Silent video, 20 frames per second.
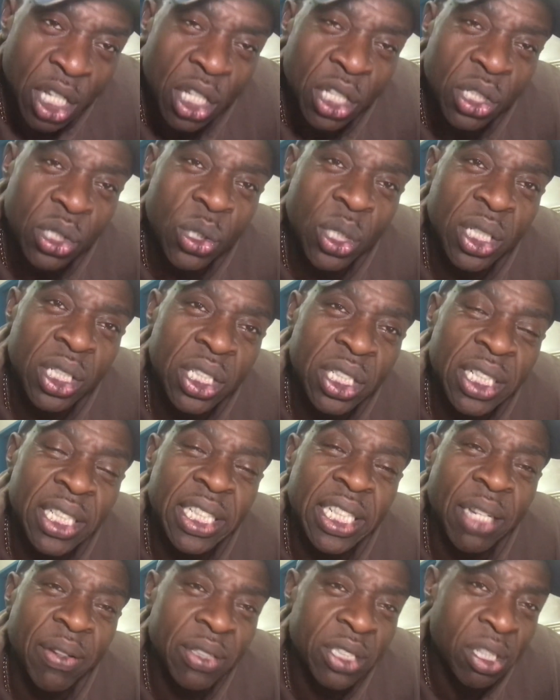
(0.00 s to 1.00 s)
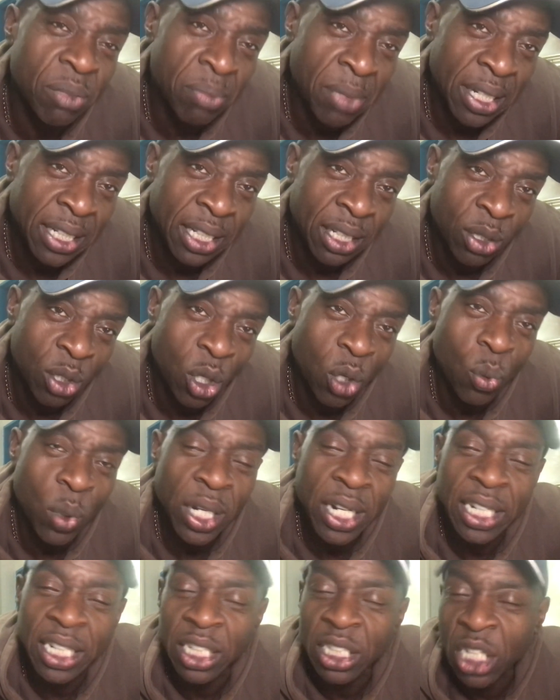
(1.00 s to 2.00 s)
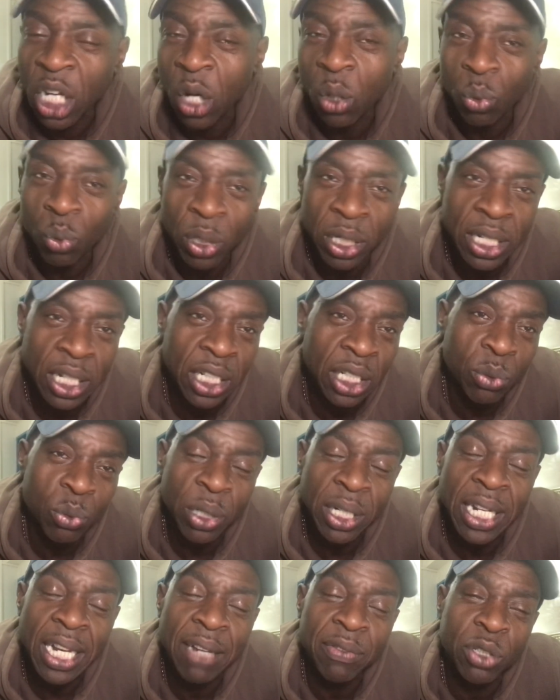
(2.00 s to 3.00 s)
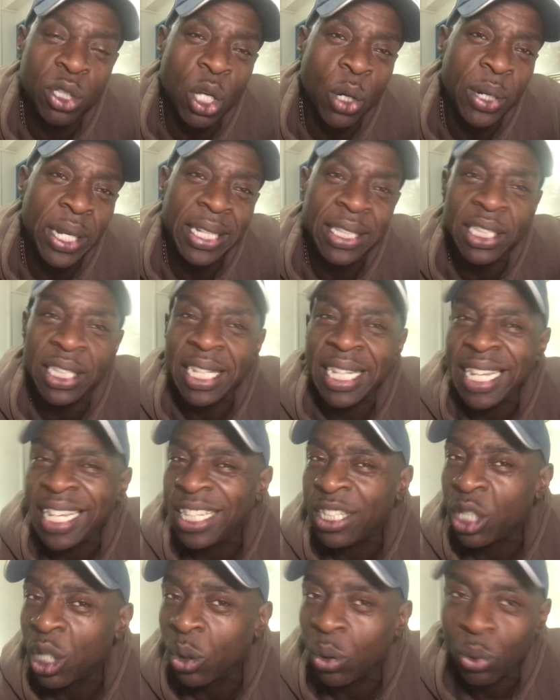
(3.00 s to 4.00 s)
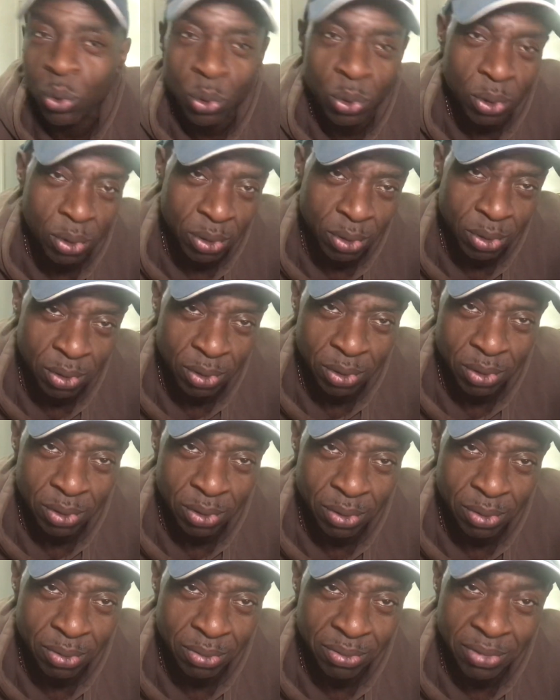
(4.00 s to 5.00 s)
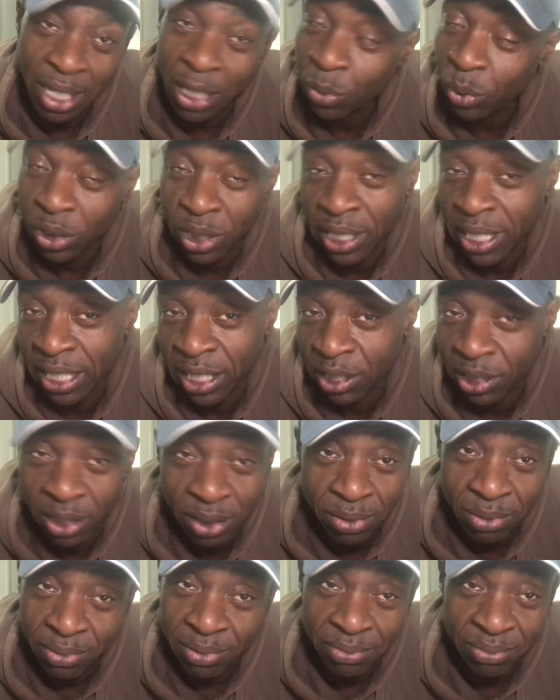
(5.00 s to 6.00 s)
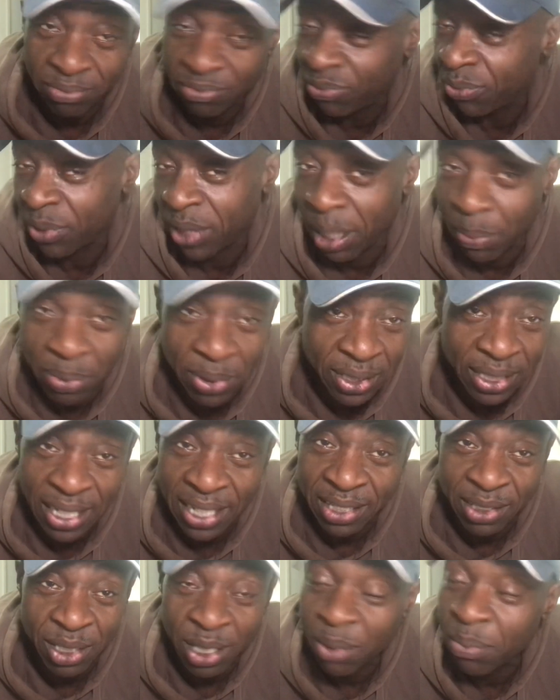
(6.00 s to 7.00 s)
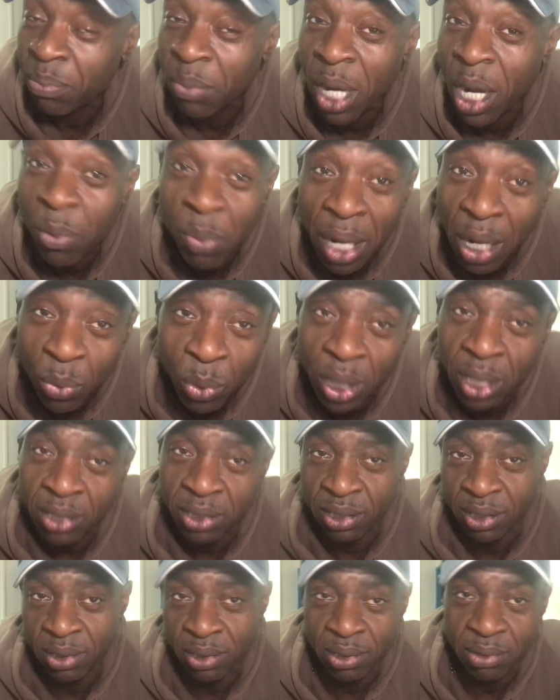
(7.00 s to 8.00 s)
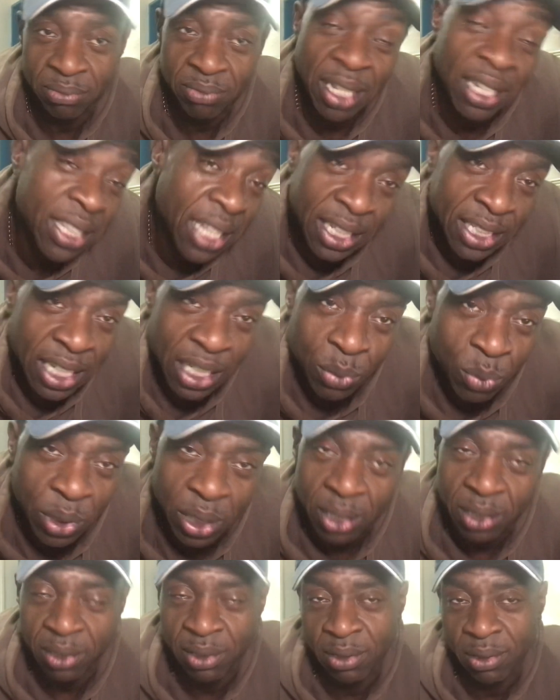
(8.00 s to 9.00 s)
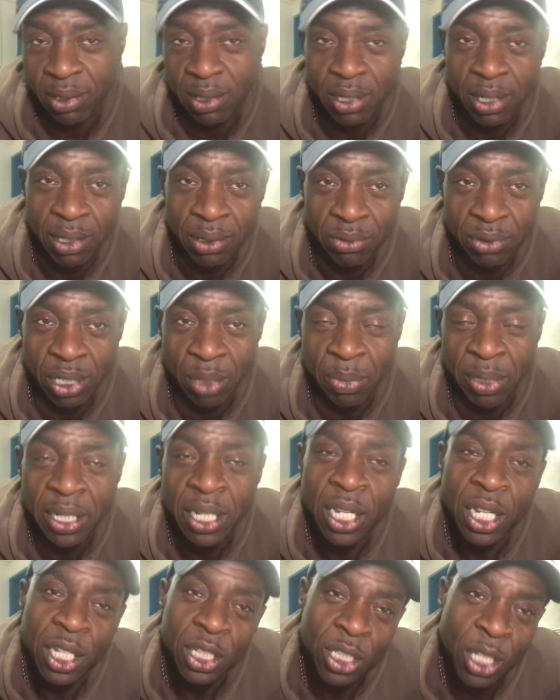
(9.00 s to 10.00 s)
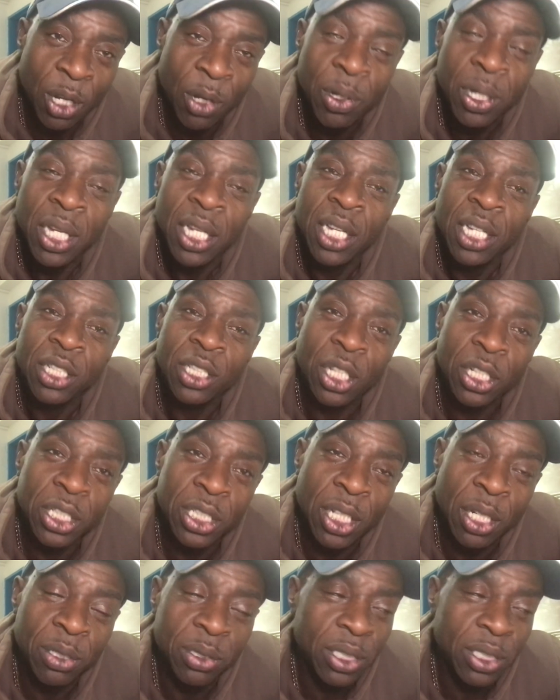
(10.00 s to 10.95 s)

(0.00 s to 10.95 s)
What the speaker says: You need to give us some money, or we're going to go. We're going to have to go into the EU. That's what they're going to do. A couple of years. Mark my words. That's how it's going to work. Do you know what I mean?